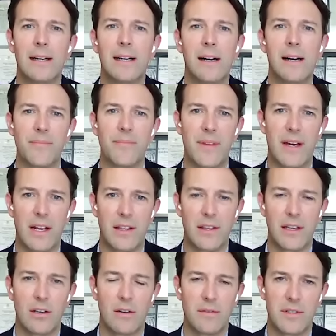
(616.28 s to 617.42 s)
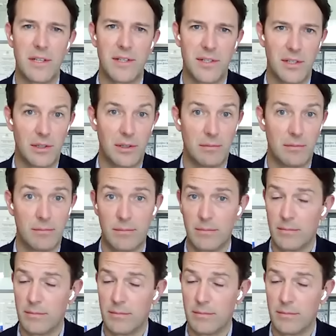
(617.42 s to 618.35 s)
And I think obviously still,